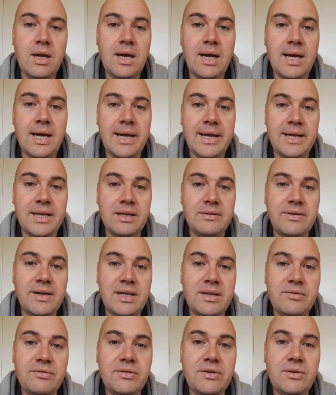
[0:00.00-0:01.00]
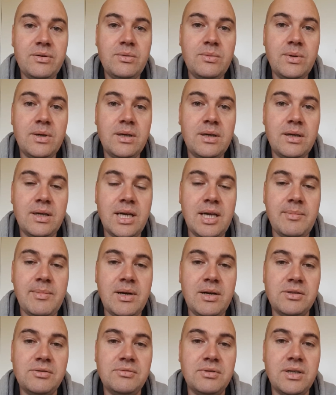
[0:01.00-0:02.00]
And I've had a few
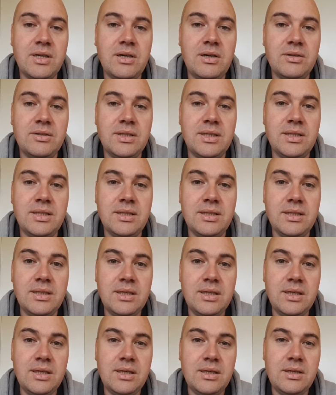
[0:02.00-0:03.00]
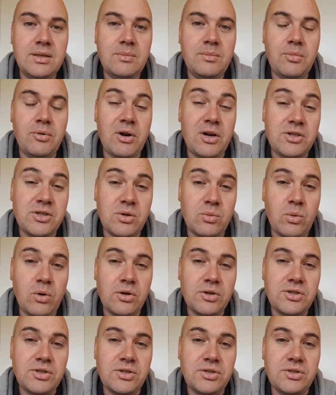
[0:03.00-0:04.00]
emails regarding pressure
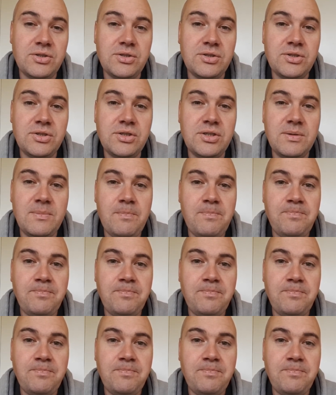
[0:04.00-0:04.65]
washers,